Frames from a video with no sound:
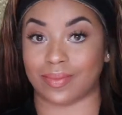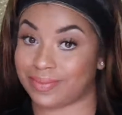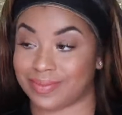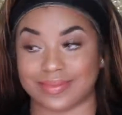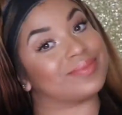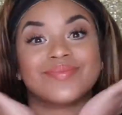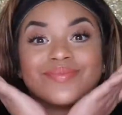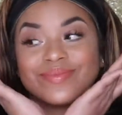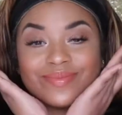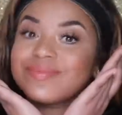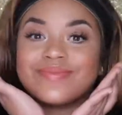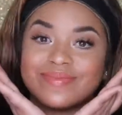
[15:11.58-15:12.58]
And
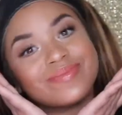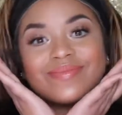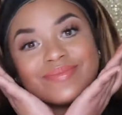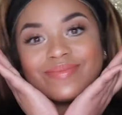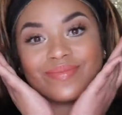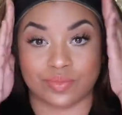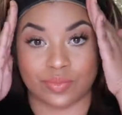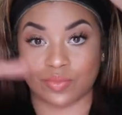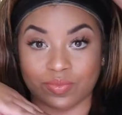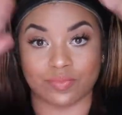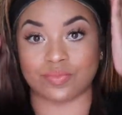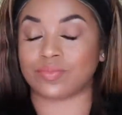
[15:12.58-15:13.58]
bam!
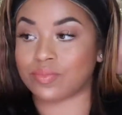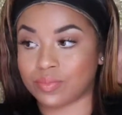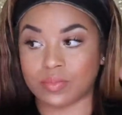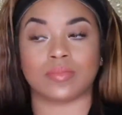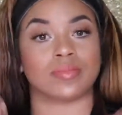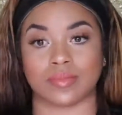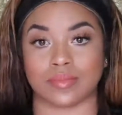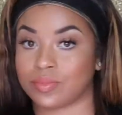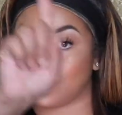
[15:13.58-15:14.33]
We have ourselves